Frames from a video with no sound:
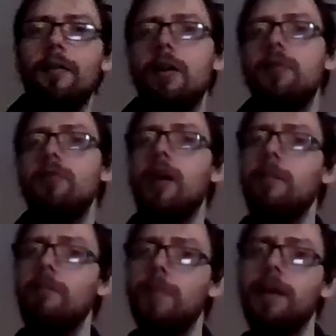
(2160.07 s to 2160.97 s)
got to try
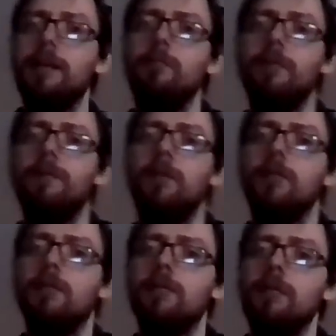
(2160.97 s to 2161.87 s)
and beat
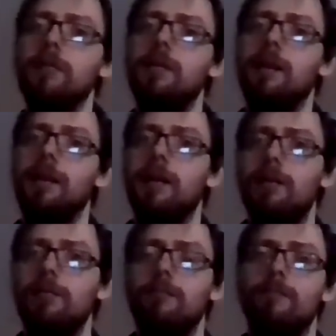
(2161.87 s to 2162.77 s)
before I
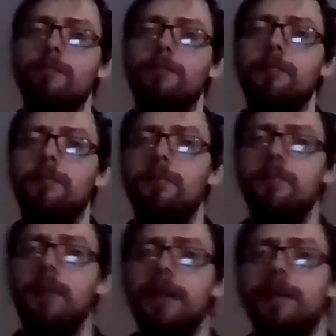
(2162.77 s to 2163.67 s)
can't
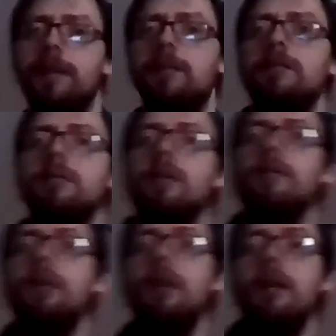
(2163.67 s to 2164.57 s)
make it.
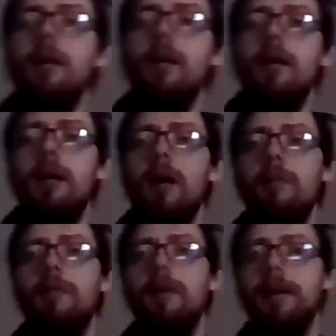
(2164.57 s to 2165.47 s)
So
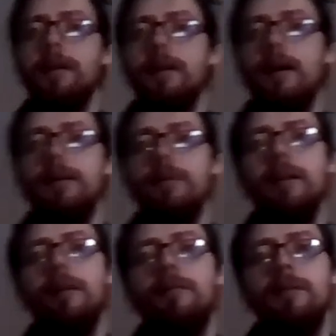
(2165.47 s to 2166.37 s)
hopefully I don't
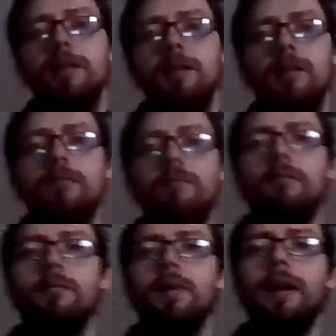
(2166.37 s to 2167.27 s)
have to
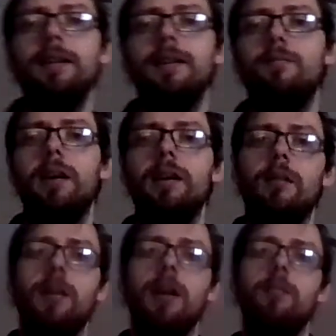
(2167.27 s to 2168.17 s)
speed
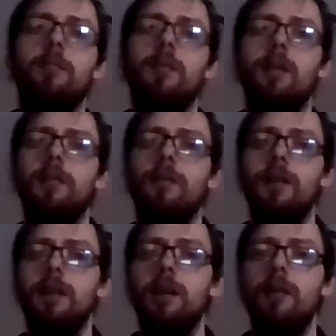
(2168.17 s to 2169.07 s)
up the
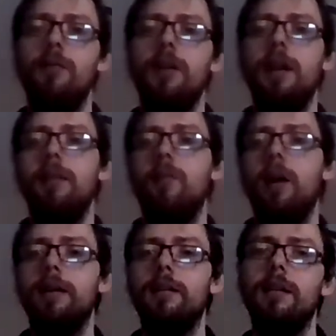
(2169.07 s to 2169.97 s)
video in any
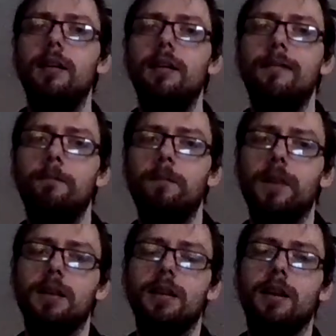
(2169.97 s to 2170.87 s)
way,
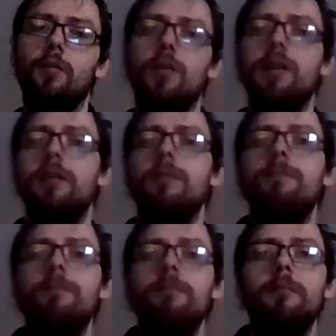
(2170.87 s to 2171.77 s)
because I don't want to
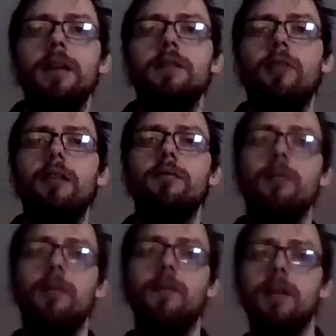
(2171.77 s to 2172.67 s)
mess around
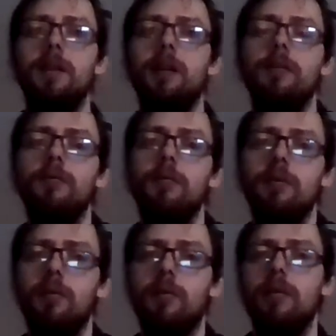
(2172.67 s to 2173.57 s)
with the video
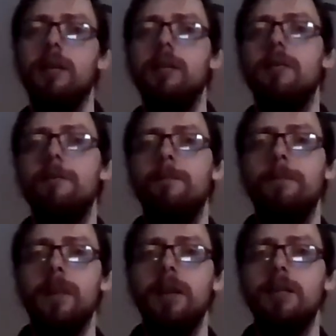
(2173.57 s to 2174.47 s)
or the
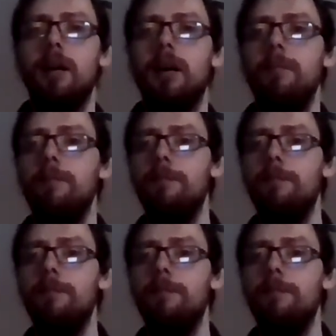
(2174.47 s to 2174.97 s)
time.